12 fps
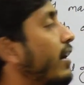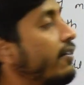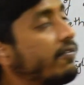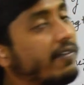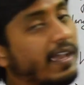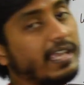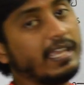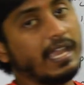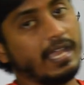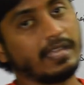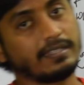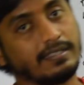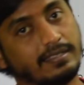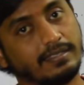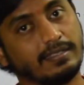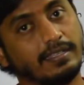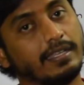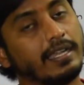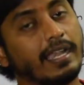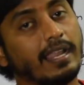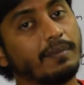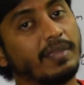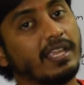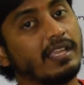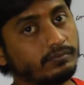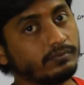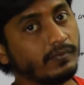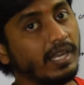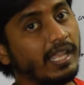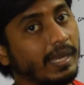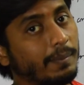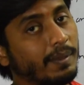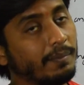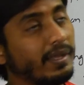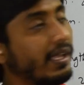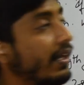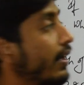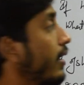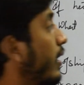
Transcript: in five hours? Tell me. Remember,